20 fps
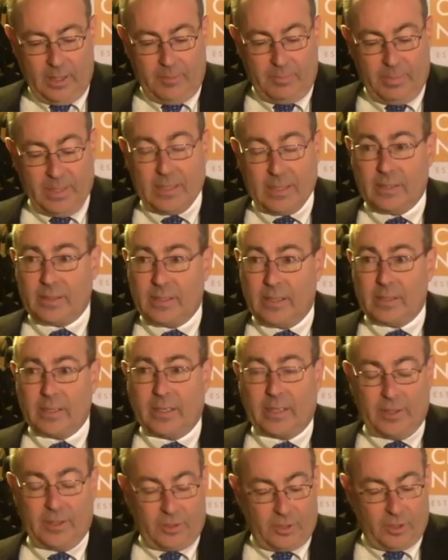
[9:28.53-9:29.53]
Businesses and
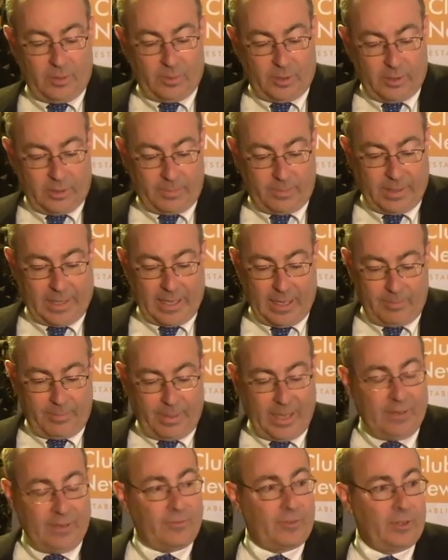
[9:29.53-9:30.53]
consumers became
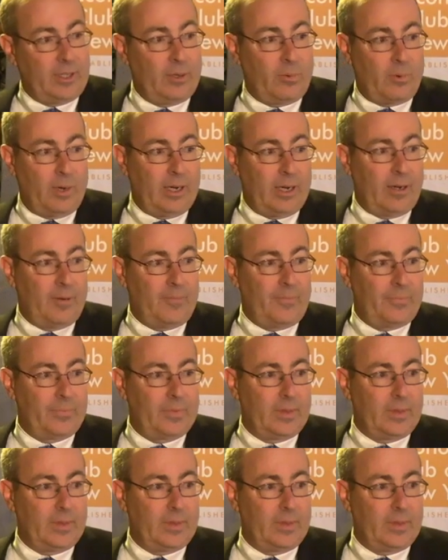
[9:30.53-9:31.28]
painfully aware